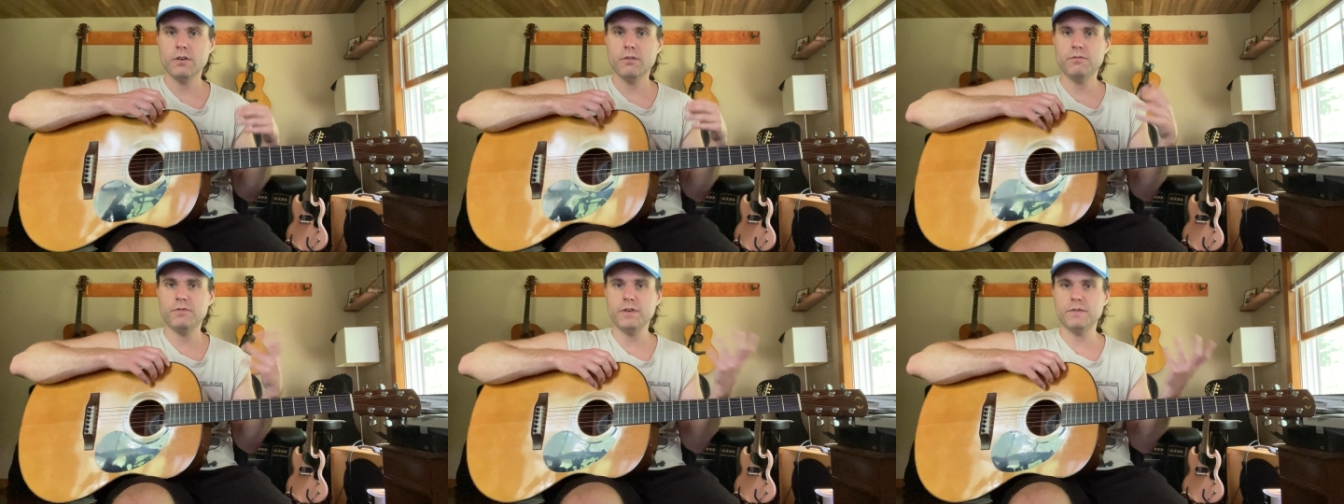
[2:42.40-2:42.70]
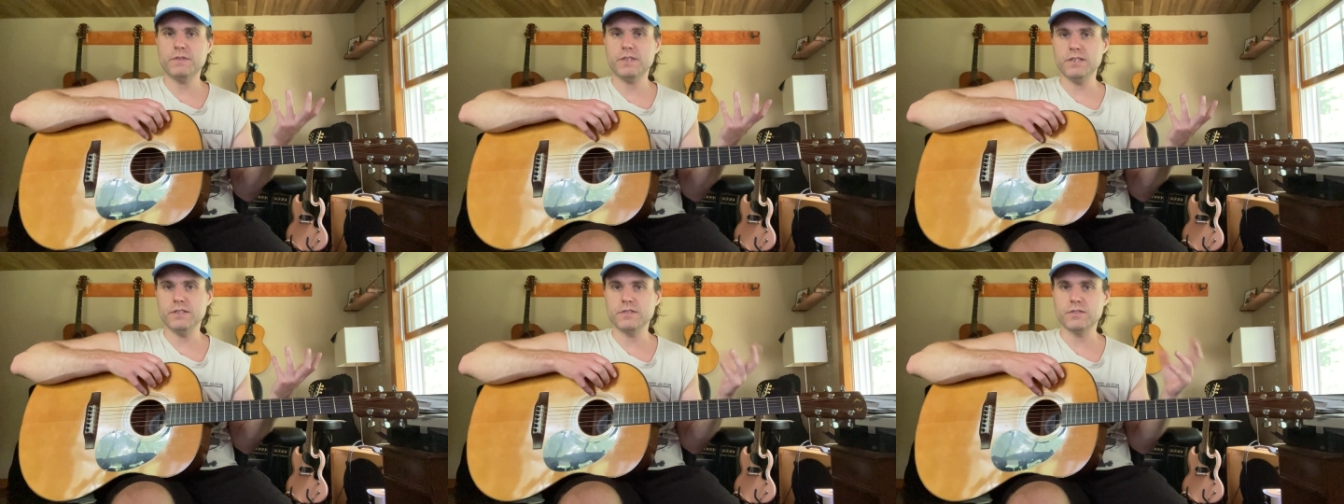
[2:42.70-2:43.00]

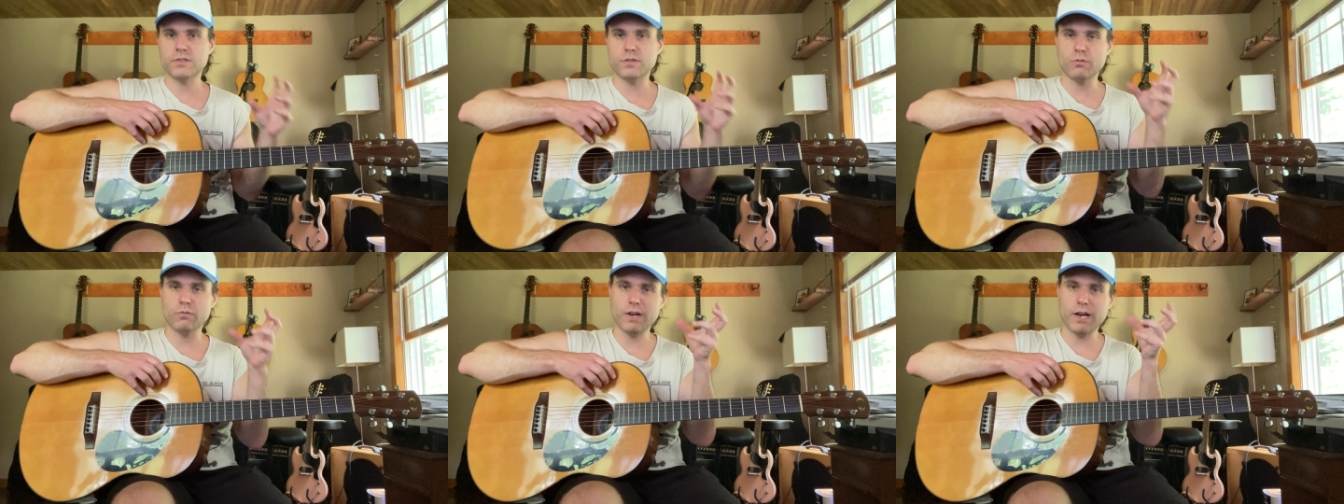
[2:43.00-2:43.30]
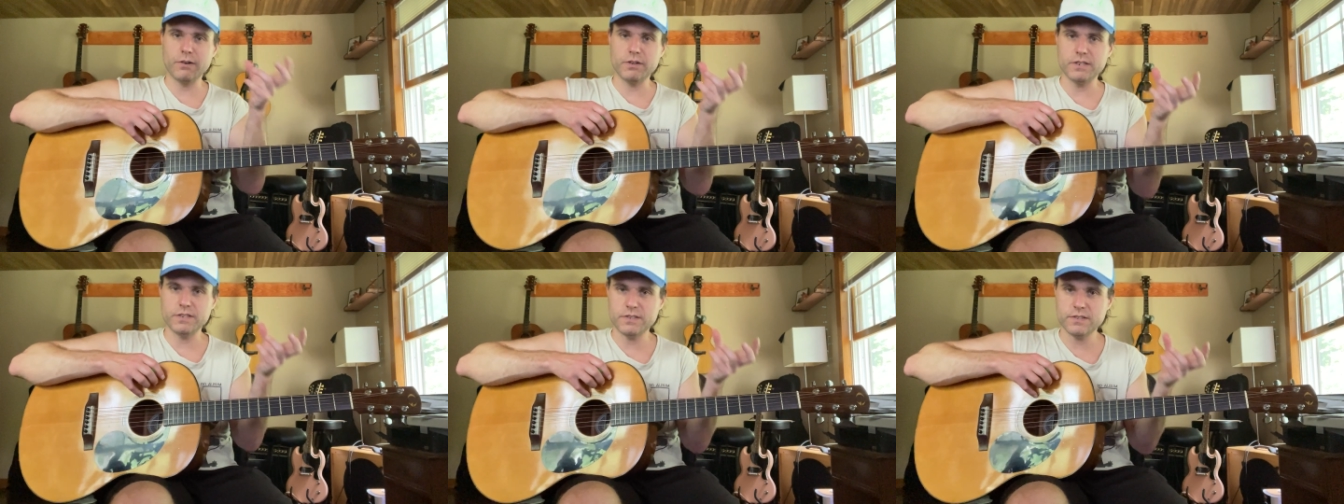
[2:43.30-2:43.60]
50s, the
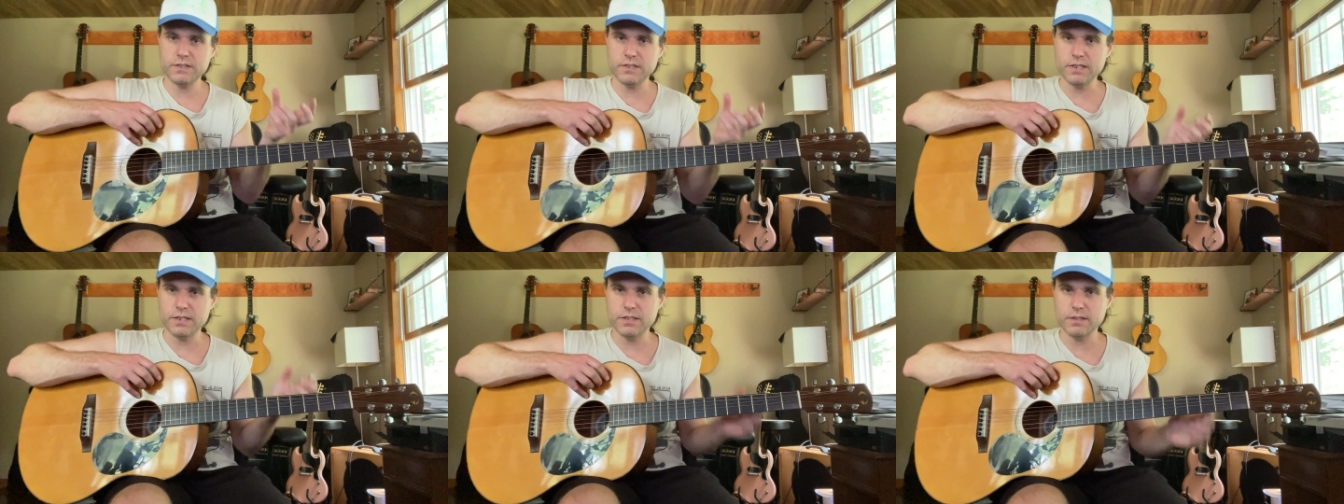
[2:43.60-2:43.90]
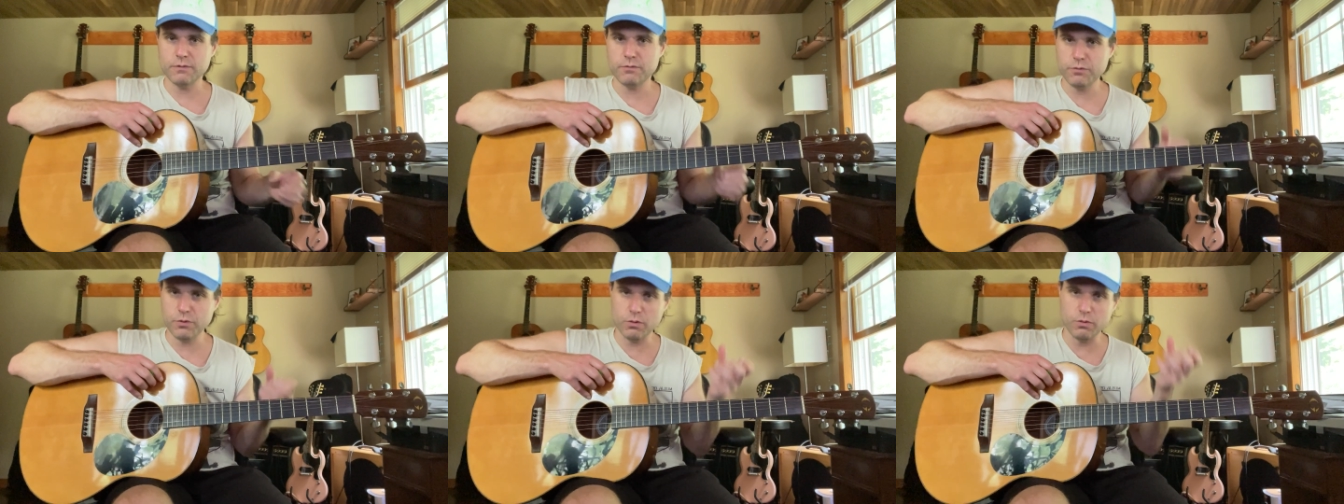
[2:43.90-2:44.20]
rounded C,
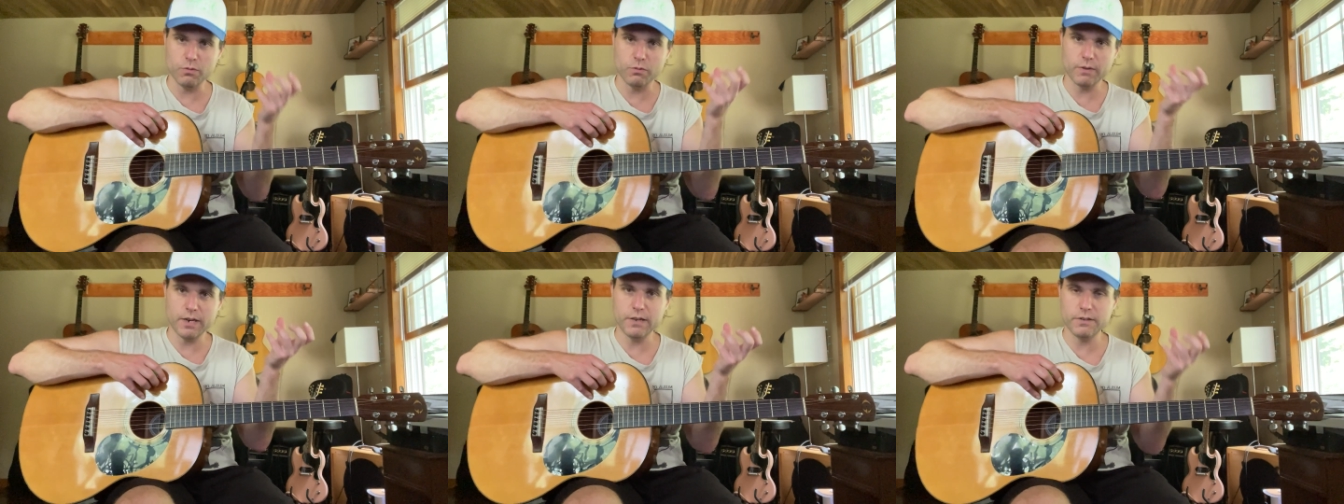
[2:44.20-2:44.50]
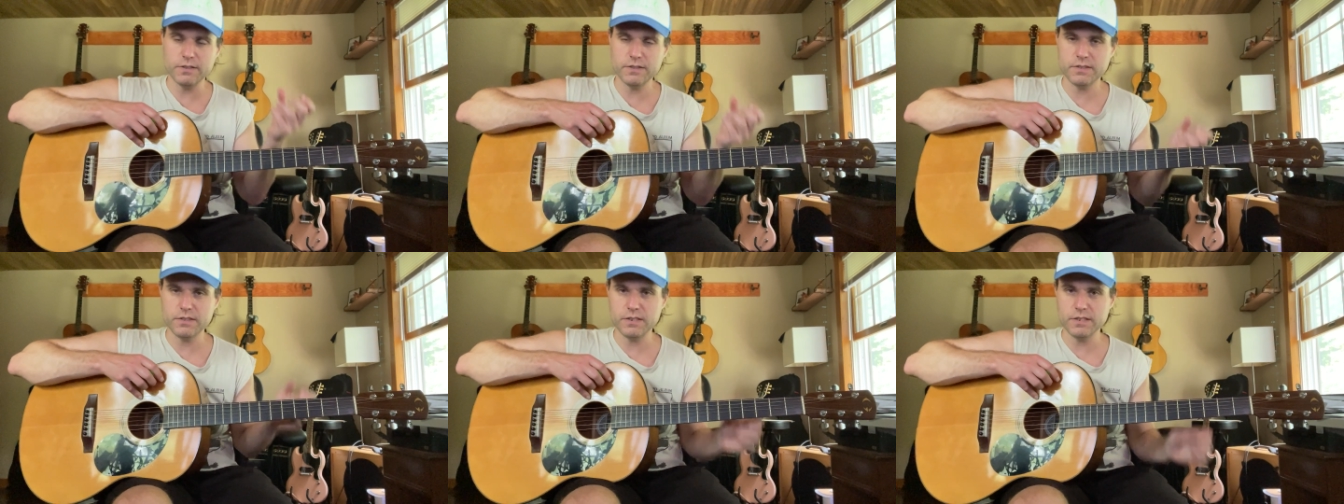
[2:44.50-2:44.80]
the full
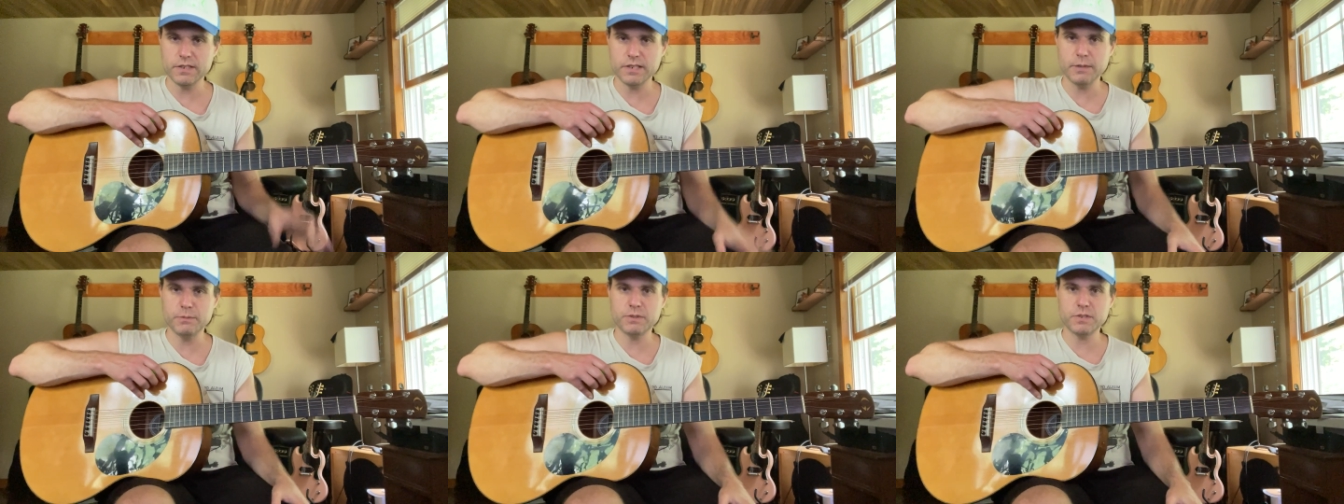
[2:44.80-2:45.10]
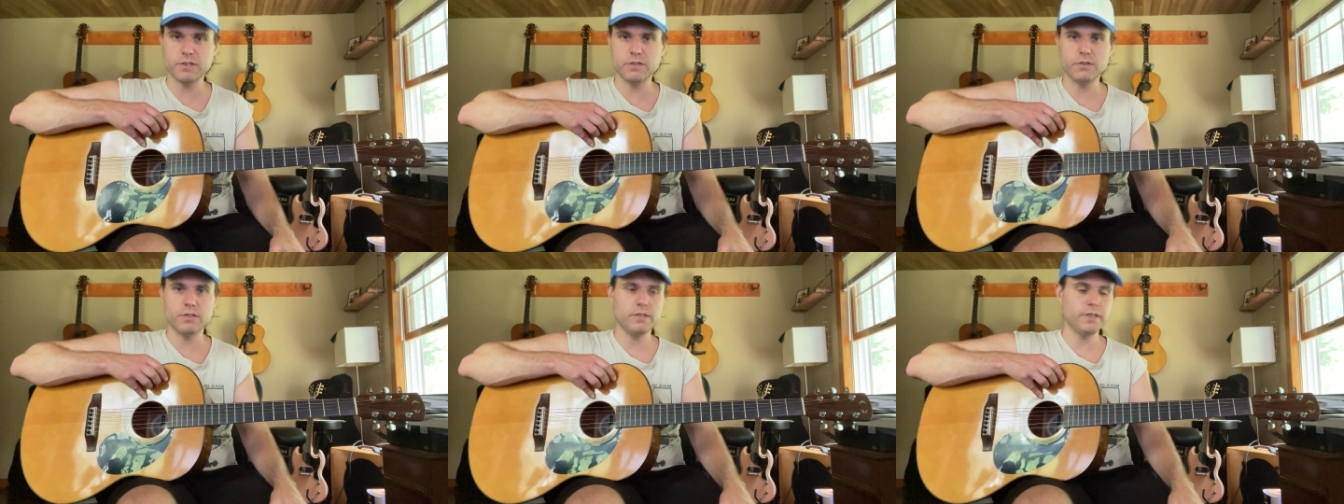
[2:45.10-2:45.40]
rounded C
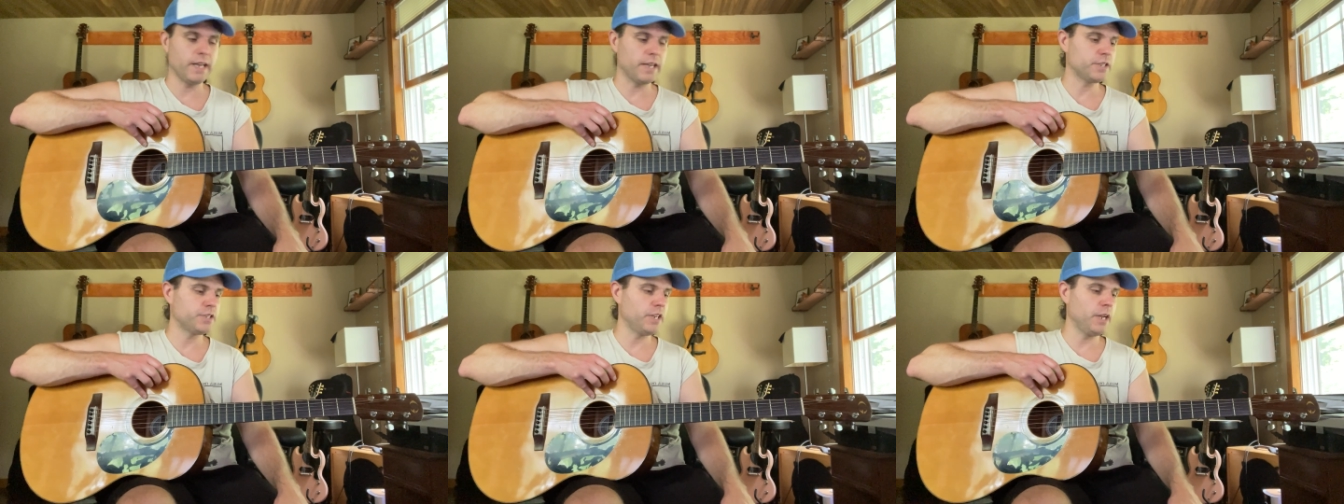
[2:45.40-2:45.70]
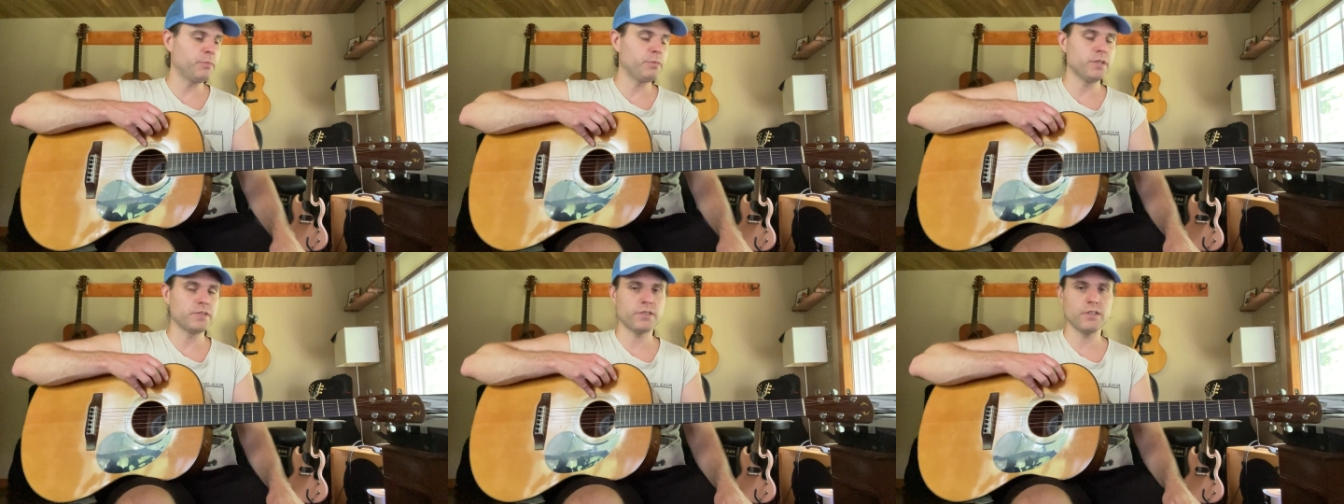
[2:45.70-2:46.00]
Gibson neck
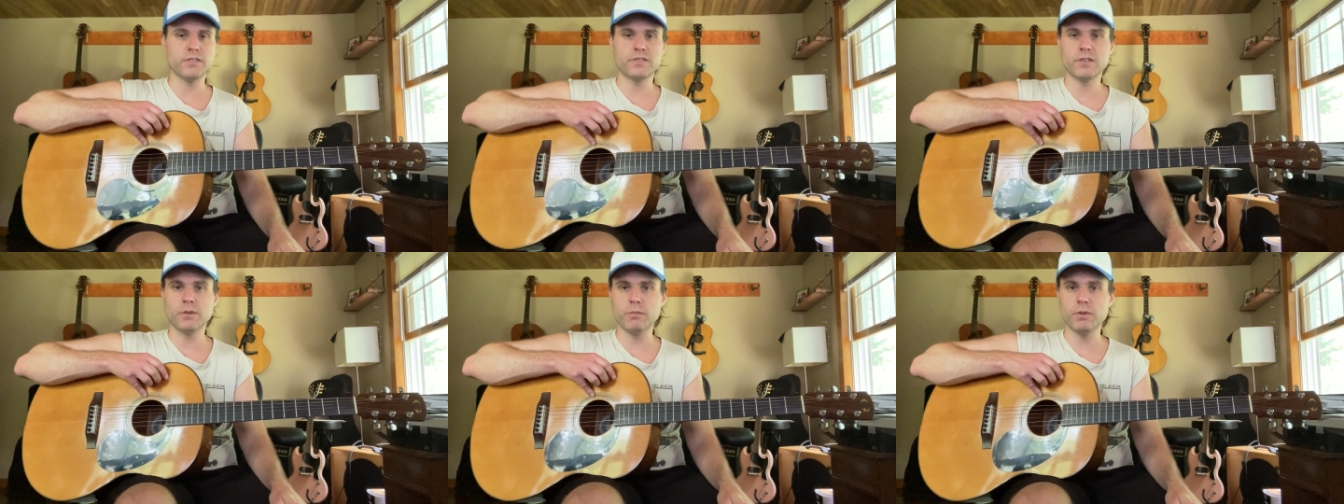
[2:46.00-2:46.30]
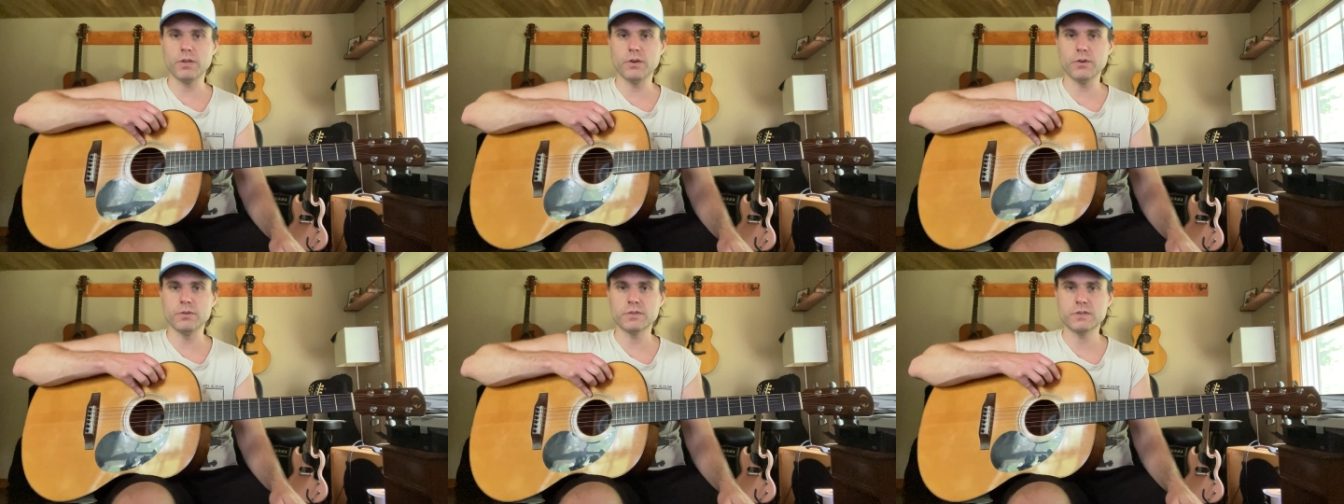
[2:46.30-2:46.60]
shape that's on some
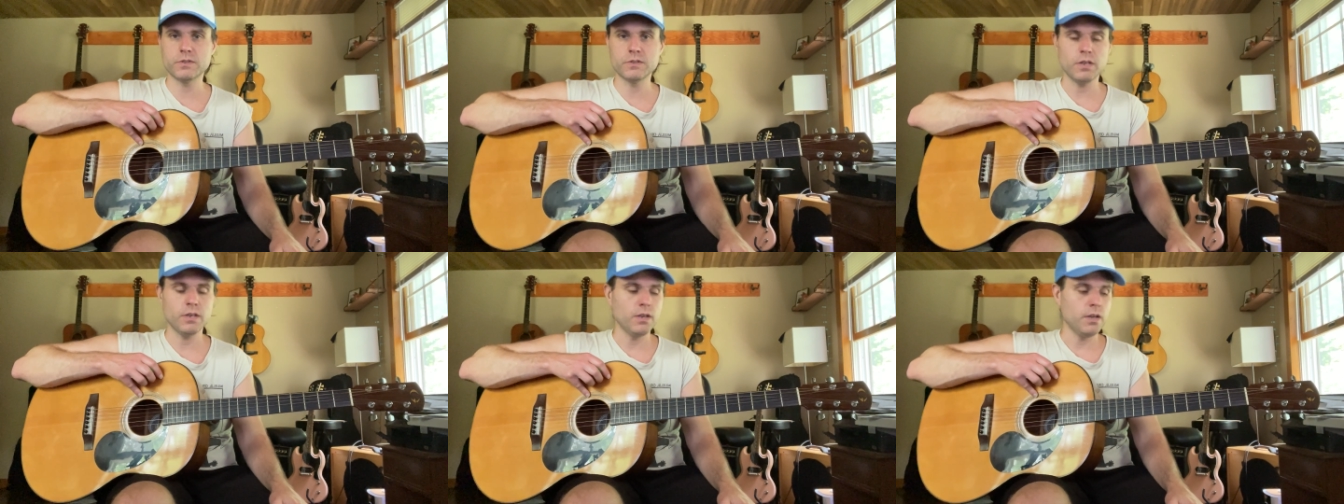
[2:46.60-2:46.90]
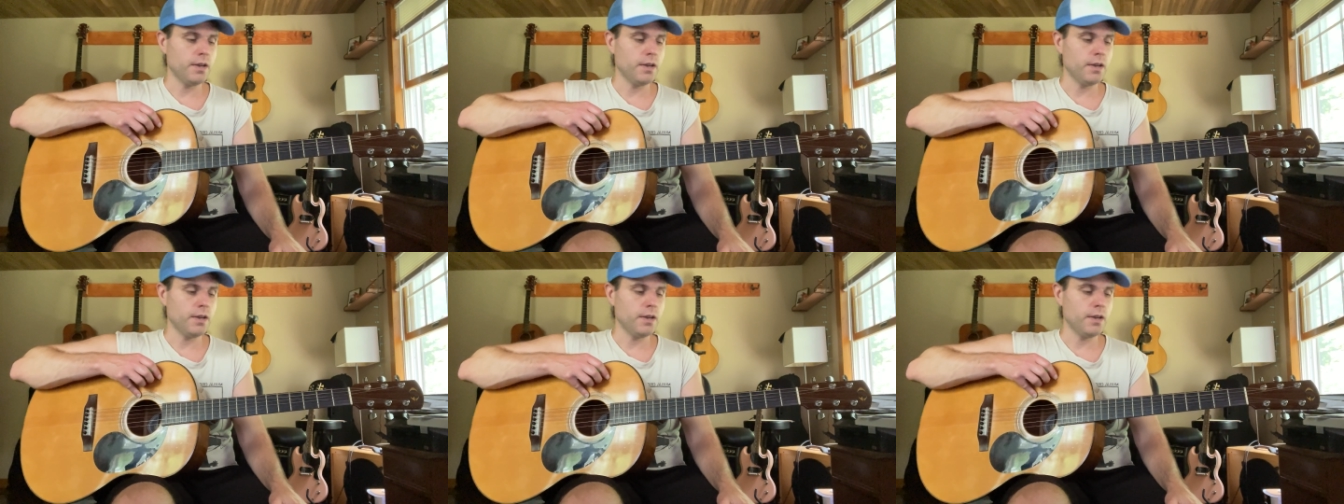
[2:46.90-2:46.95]
of those.